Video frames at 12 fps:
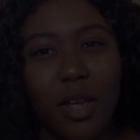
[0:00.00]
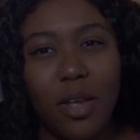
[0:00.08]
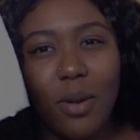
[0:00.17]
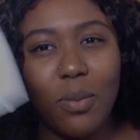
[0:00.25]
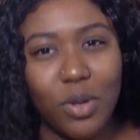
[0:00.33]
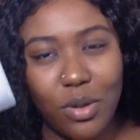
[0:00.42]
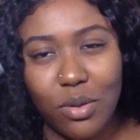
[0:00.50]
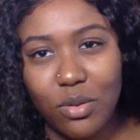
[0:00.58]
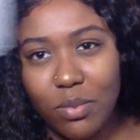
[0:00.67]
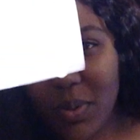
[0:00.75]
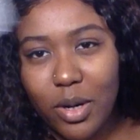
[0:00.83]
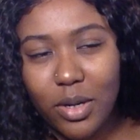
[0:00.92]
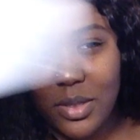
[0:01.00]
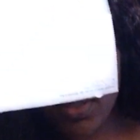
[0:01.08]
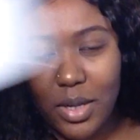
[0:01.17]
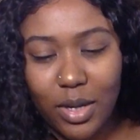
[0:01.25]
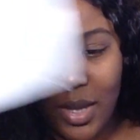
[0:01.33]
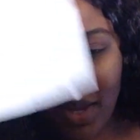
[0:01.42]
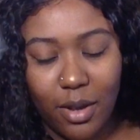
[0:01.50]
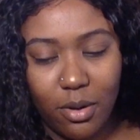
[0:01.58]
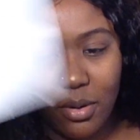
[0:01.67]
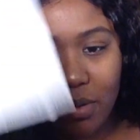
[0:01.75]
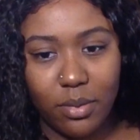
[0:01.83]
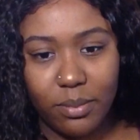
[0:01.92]
When you use products like that
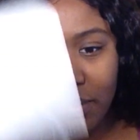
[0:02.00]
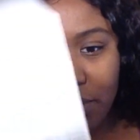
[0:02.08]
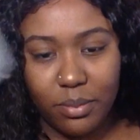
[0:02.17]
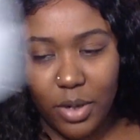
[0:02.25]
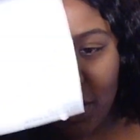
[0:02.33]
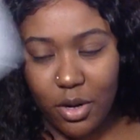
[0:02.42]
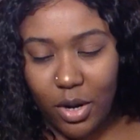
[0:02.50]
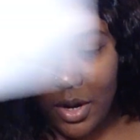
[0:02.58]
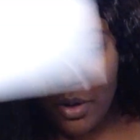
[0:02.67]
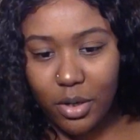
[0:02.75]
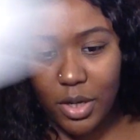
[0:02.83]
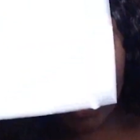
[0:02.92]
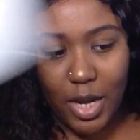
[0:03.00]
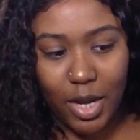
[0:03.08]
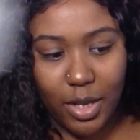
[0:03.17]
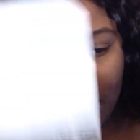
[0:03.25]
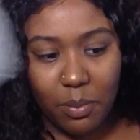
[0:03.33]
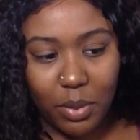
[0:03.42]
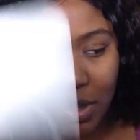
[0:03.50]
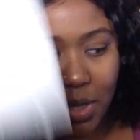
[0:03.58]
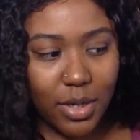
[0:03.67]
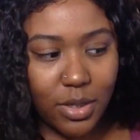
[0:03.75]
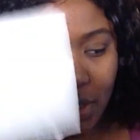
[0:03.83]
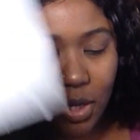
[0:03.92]
in your hair on a daily, please
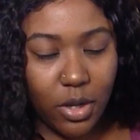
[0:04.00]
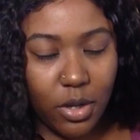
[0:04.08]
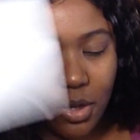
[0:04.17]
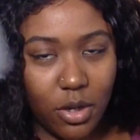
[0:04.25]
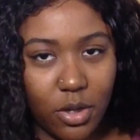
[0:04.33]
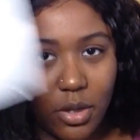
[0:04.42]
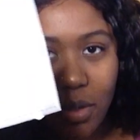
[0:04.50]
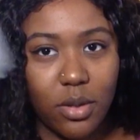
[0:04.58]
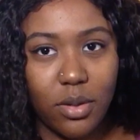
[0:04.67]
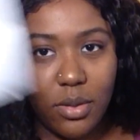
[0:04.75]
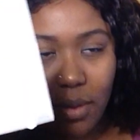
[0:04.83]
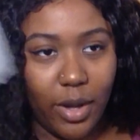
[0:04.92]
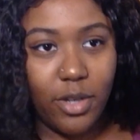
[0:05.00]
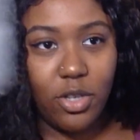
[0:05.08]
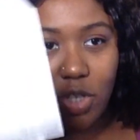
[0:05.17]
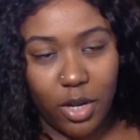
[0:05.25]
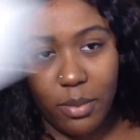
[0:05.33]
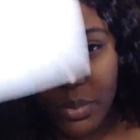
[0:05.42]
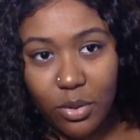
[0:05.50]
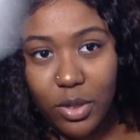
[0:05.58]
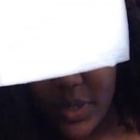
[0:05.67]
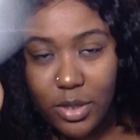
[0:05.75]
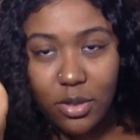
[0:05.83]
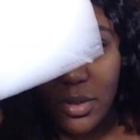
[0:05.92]
like shampoo
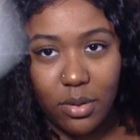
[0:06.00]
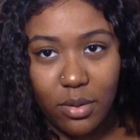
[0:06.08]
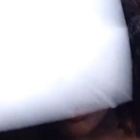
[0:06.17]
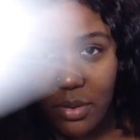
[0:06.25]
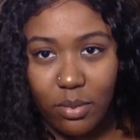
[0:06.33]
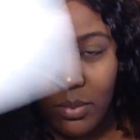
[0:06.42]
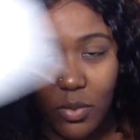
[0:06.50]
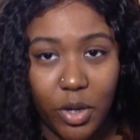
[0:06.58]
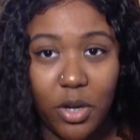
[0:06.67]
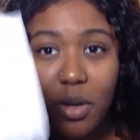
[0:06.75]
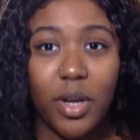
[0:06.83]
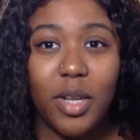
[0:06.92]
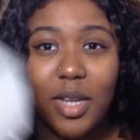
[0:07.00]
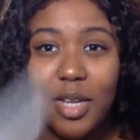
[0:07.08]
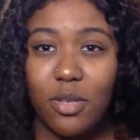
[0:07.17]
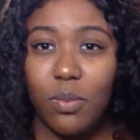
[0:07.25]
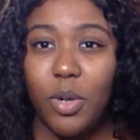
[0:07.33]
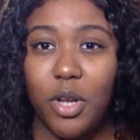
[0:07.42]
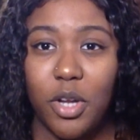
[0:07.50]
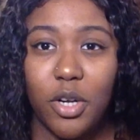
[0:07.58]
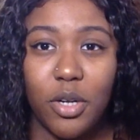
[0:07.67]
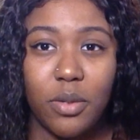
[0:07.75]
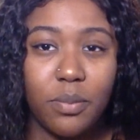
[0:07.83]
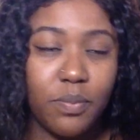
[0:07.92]
this at least where you're
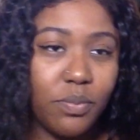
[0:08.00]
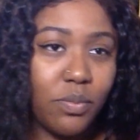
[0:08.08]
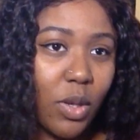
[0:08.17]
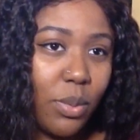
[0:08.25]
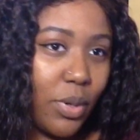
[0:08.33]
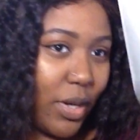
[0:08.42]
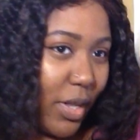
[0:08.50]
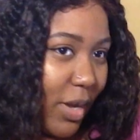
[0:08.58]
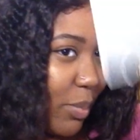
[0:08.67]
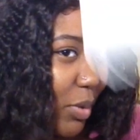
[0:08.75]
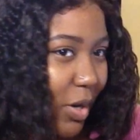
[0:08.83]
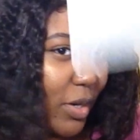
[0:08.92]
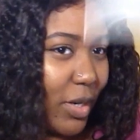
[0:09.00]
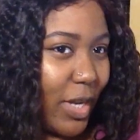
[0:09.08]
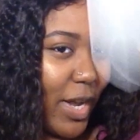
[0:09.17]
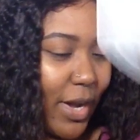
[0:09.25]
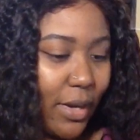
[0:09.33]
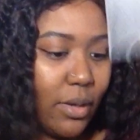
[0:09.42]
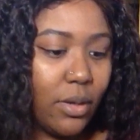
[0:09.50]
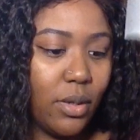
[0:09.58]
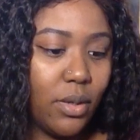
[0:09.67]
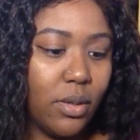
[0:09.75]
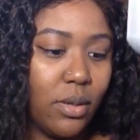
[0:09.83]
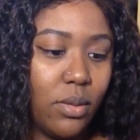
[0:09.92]
putting that product at
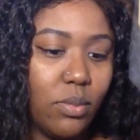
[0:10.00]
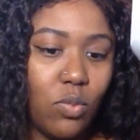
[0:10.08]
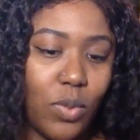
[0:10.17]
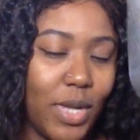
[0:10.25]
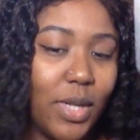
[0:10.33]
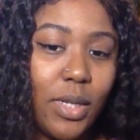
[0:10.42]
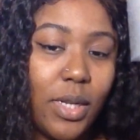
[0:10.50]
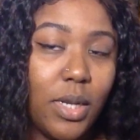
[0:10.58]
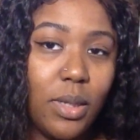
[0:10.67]
weekly.